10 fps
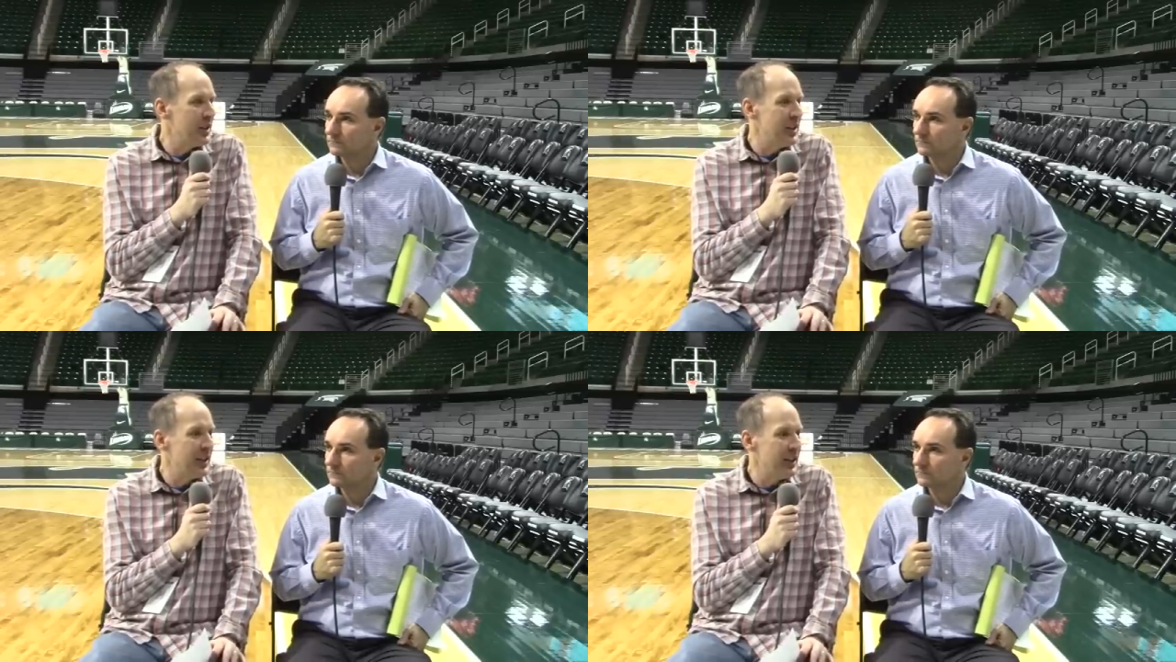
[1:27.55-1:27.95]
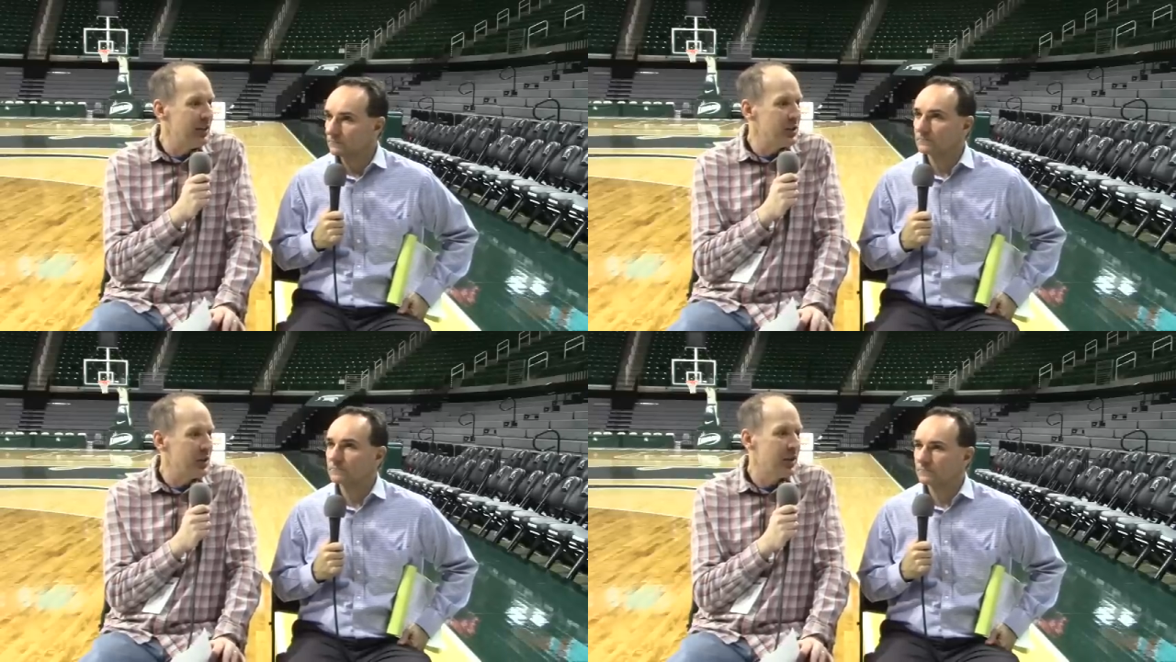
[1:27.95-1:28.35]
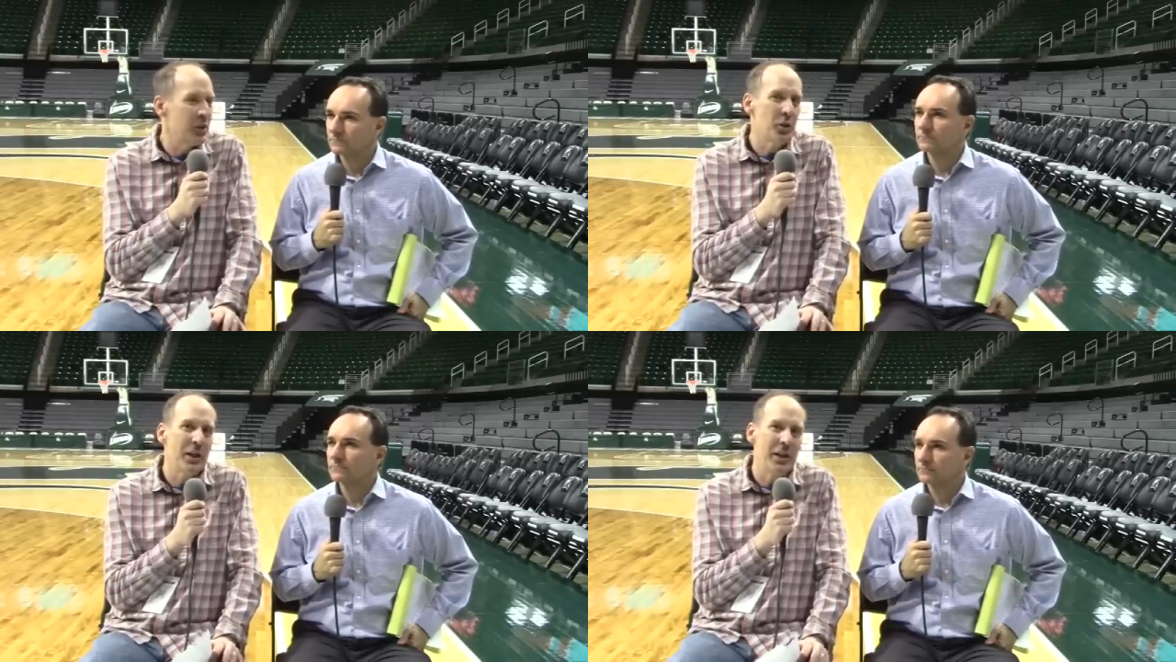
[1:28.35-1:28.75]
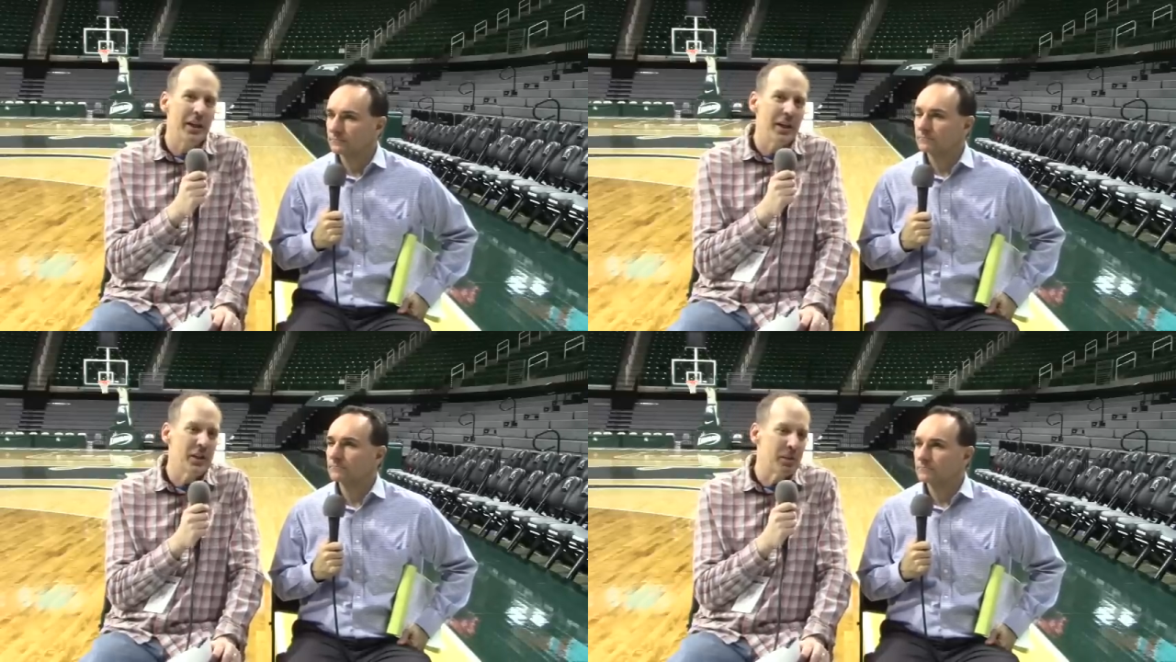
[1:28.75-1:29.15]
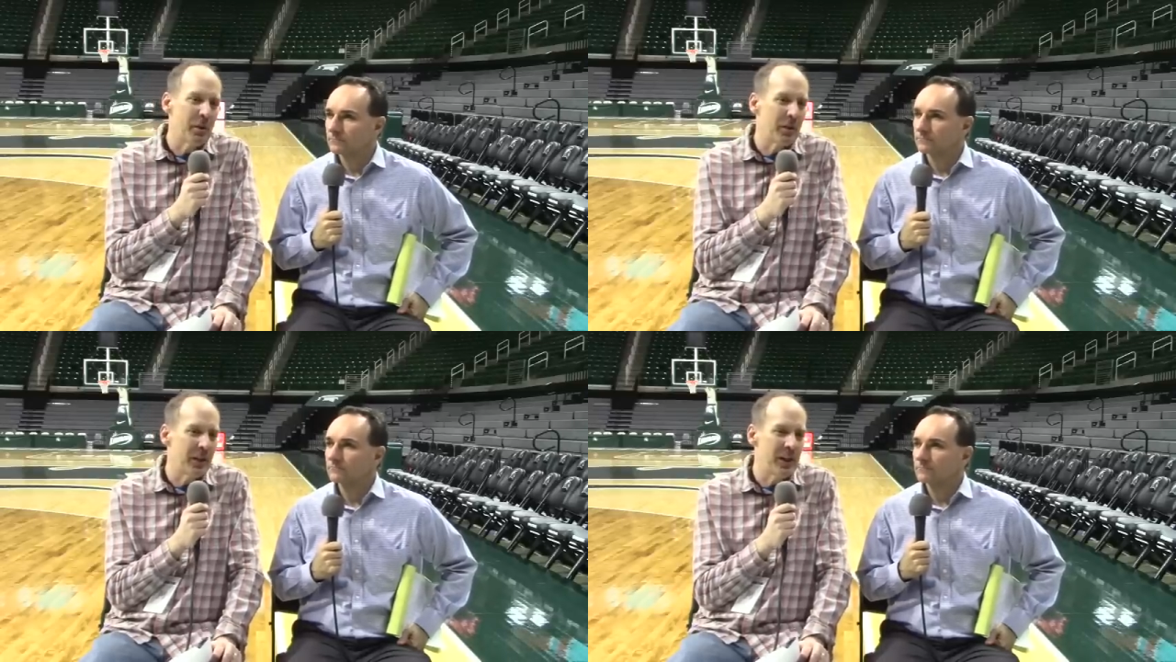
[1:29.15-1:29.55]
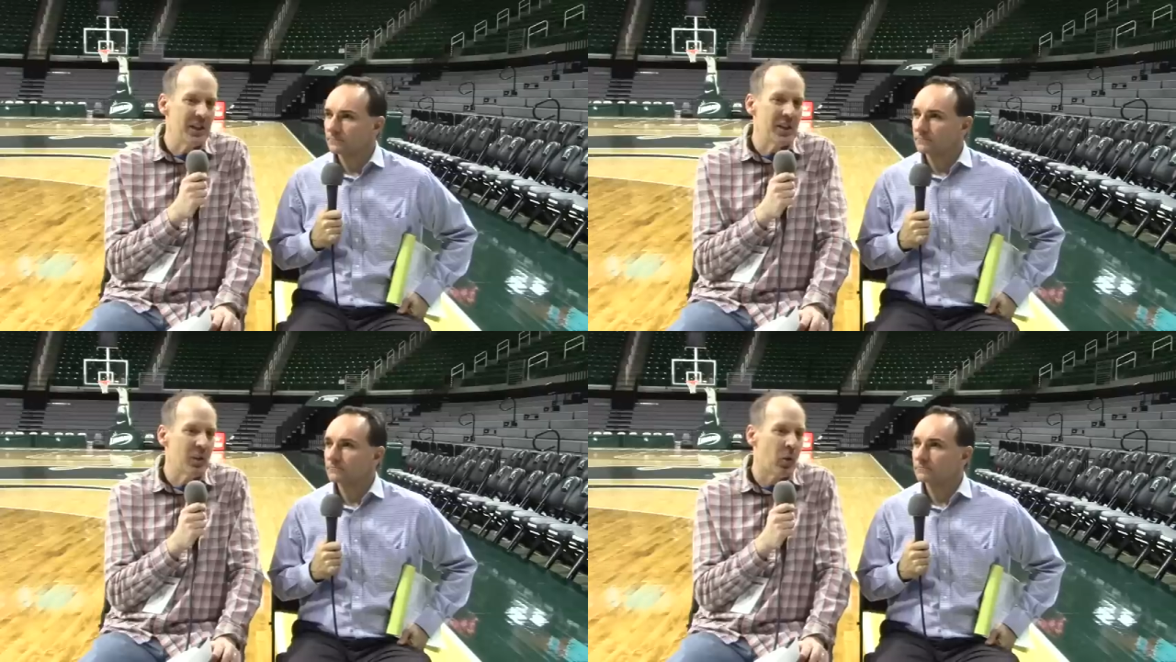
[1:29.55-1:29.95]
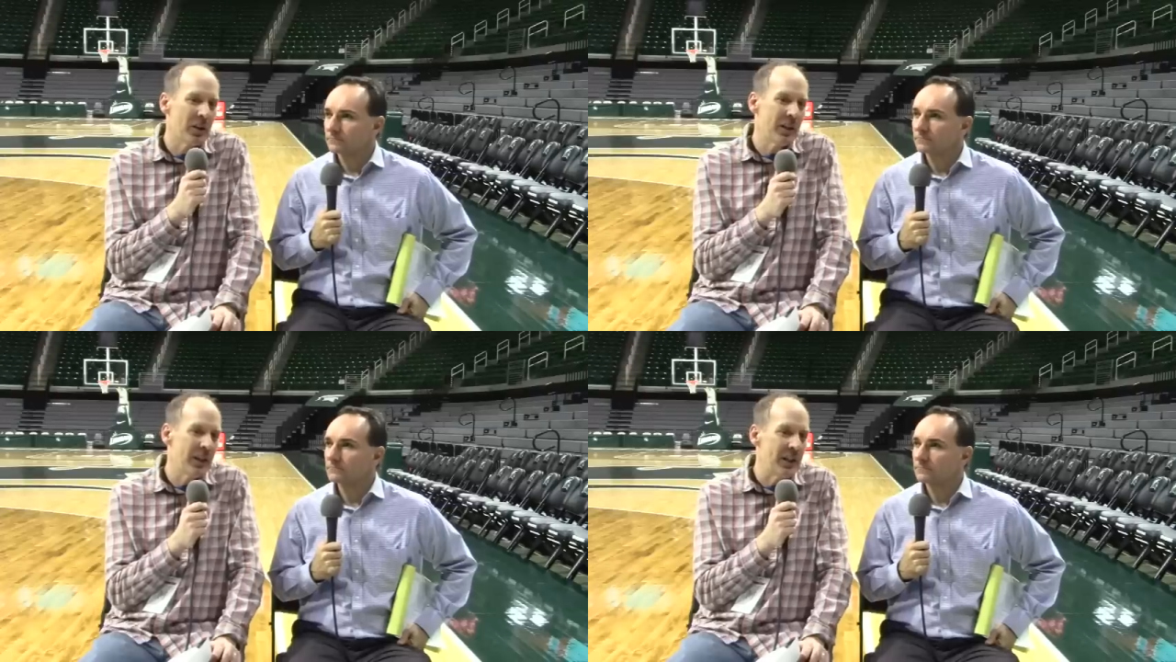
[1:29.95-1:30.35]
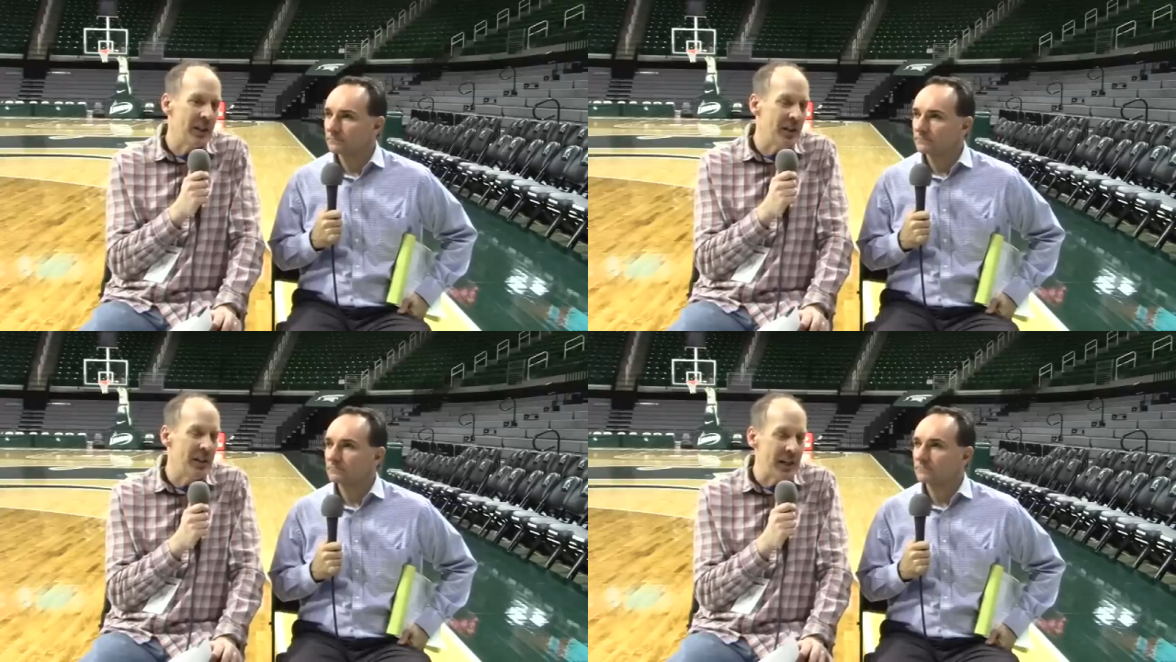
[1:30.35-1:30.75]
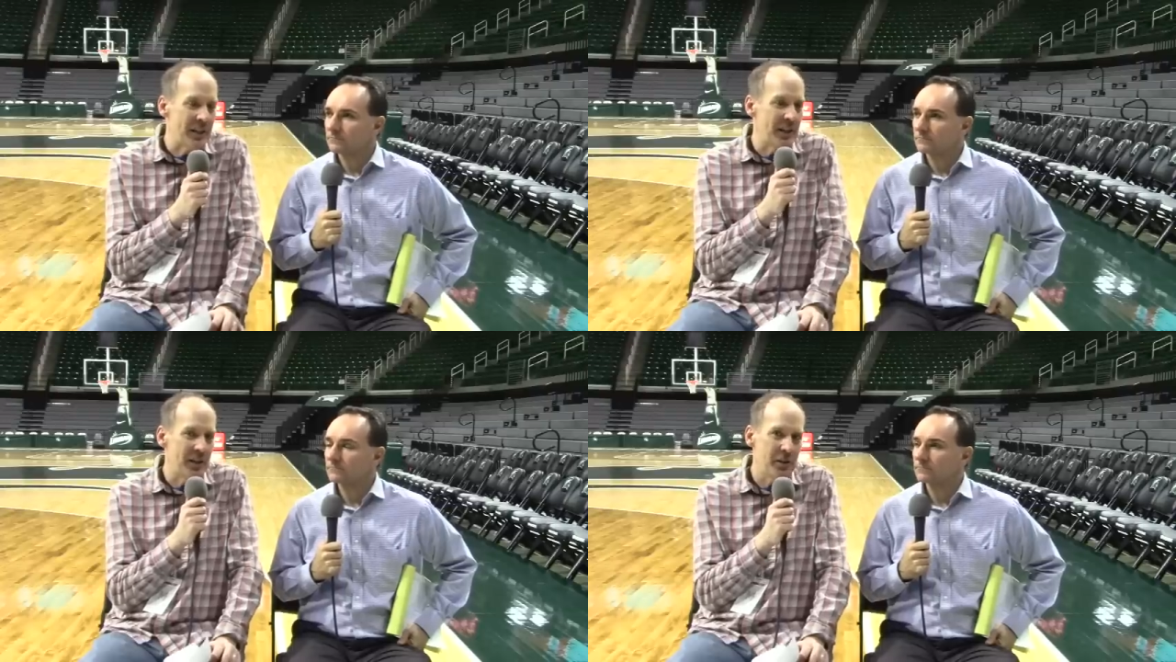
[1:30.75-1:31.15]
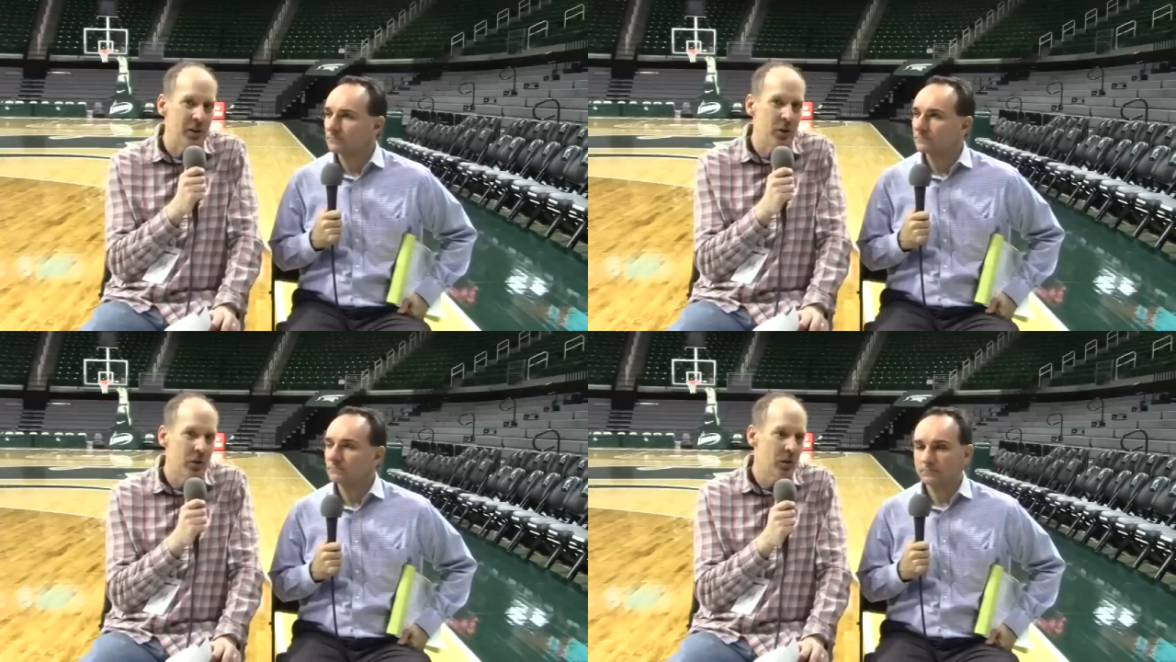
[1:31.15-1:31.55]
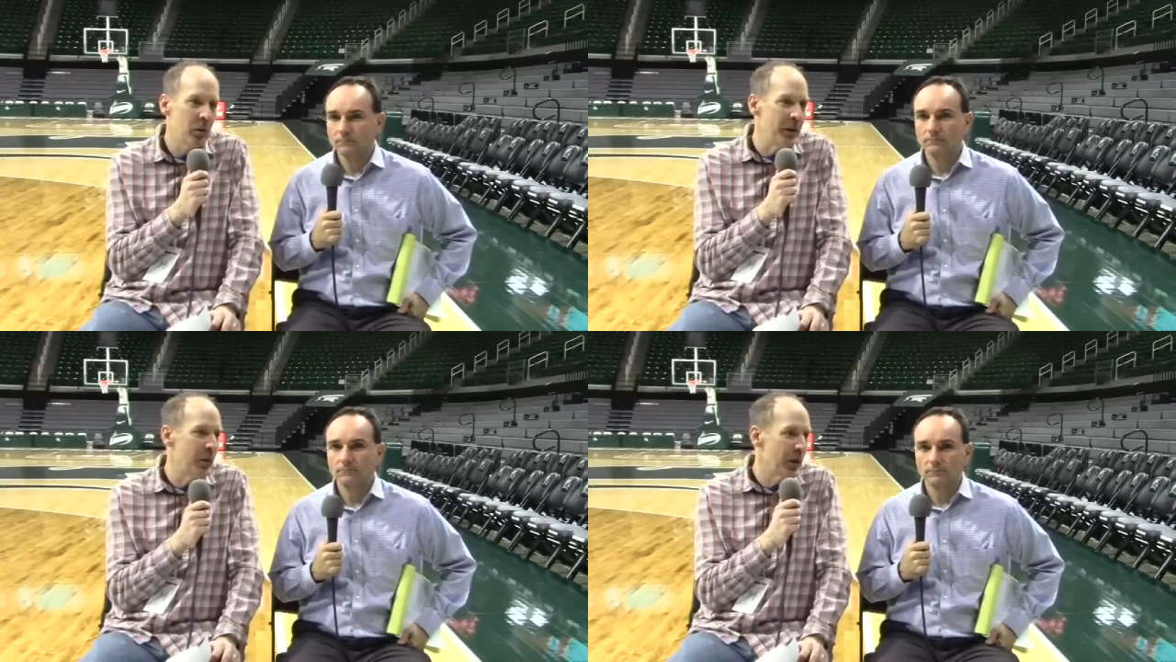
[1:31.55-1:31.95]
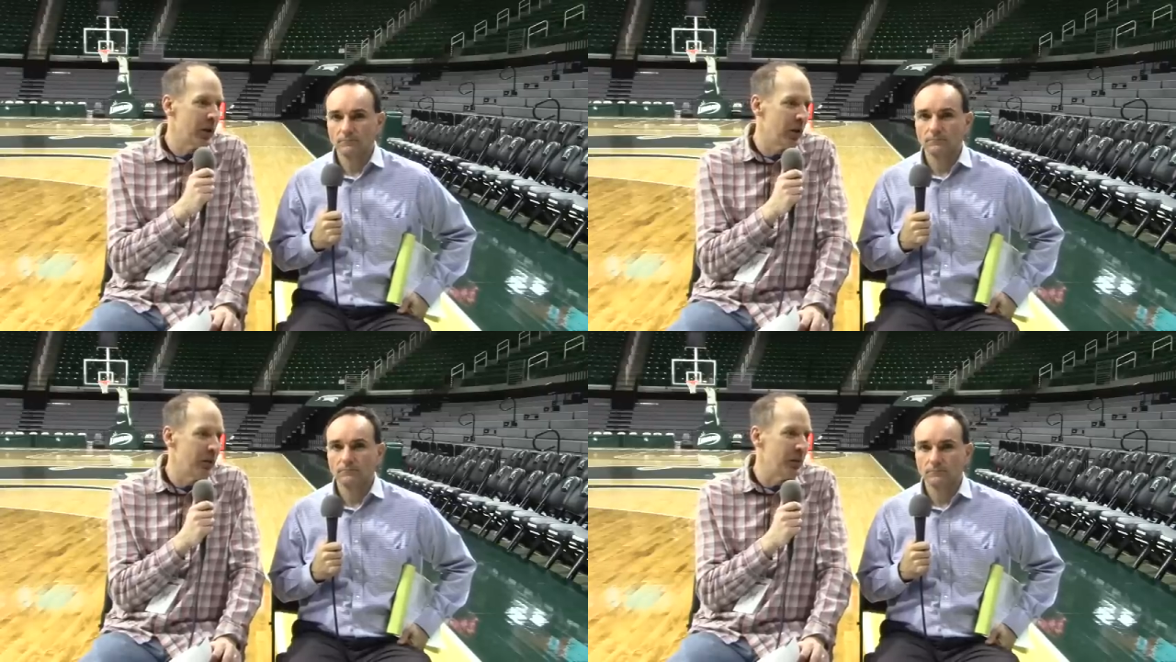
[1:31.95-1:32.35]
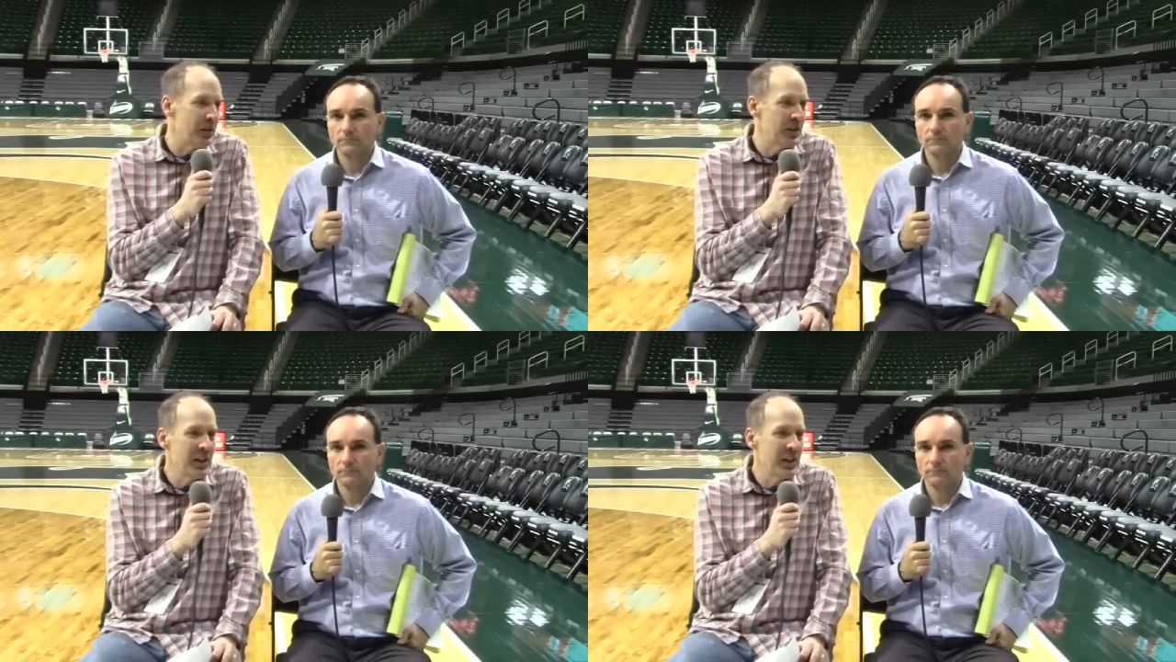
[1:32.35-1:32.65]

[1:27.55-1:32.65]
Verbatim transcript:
Speaker 1: And, you know, I was talking to Jaden Akins about that, and he said the one thing that they, they didn't do when they were in Columbus,